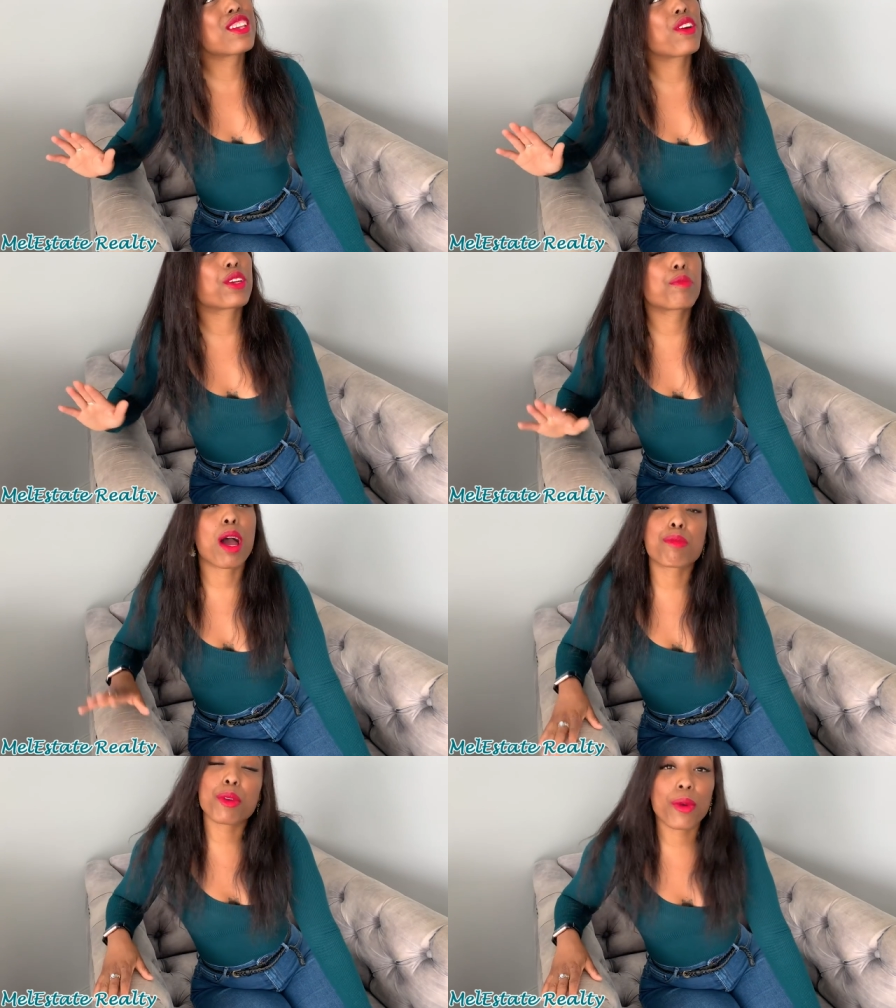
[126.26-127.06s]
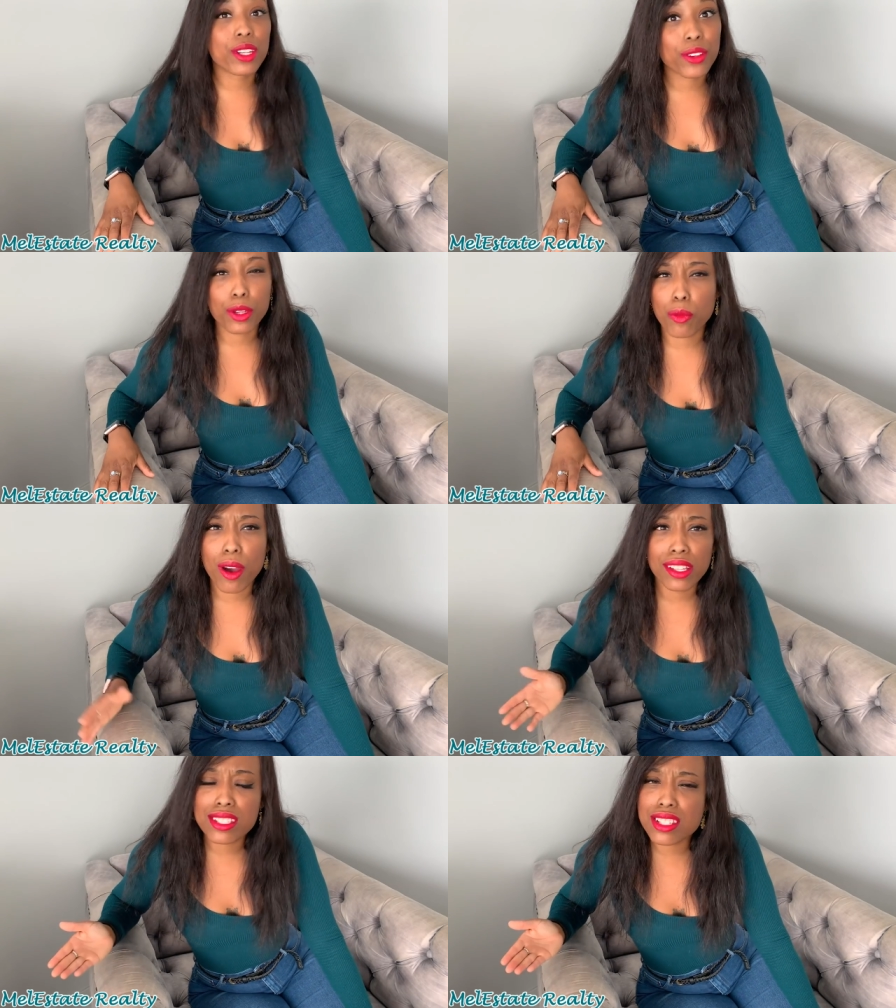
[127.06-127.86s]
so you're probably wondering
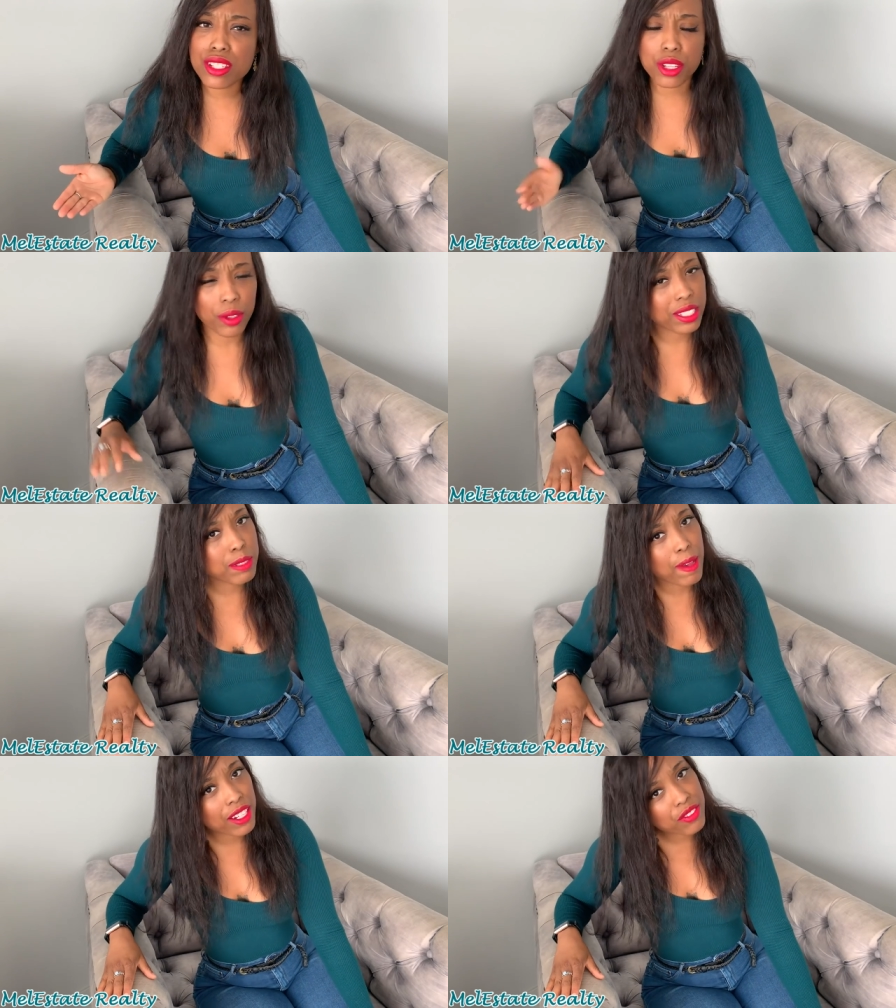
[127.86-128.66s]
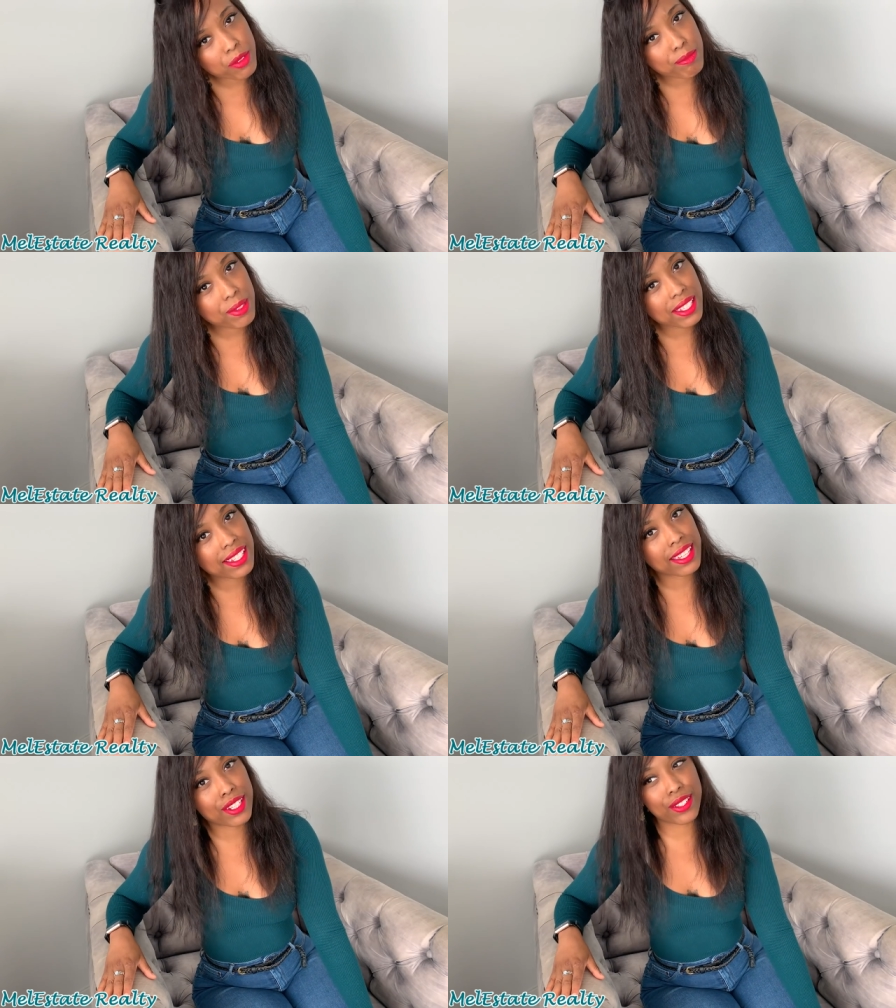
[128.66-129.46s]
what to expect from
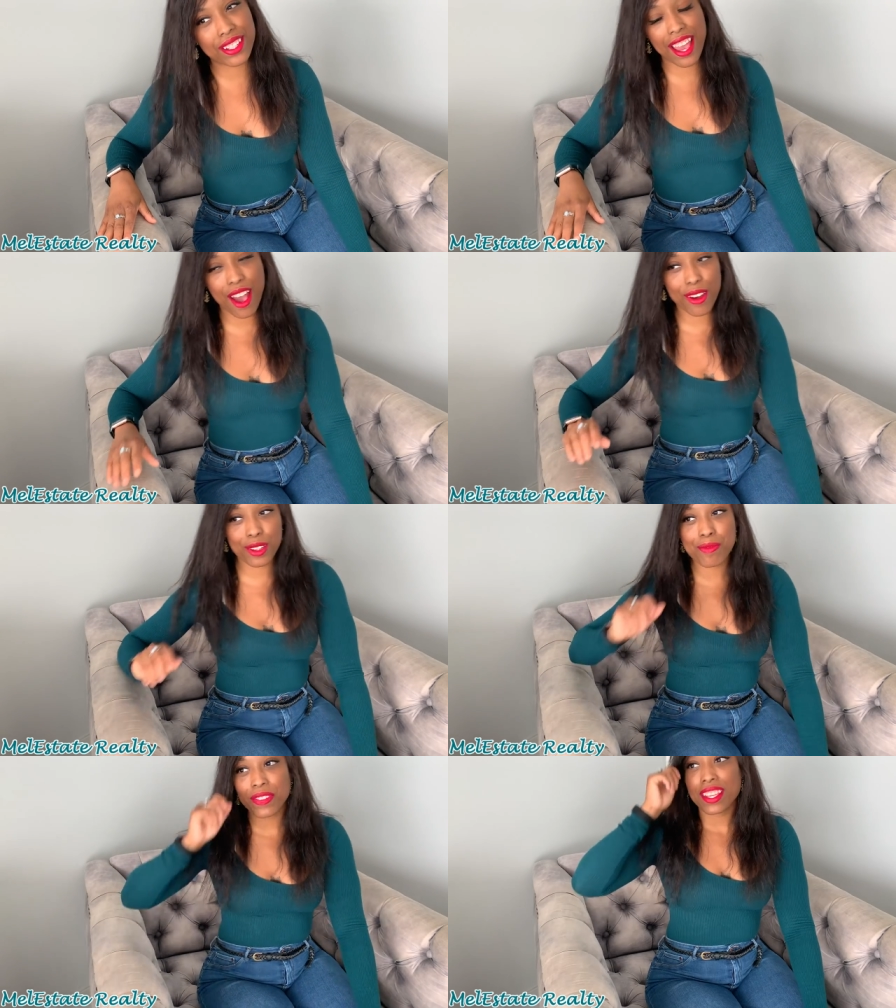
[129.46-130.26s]
me here now.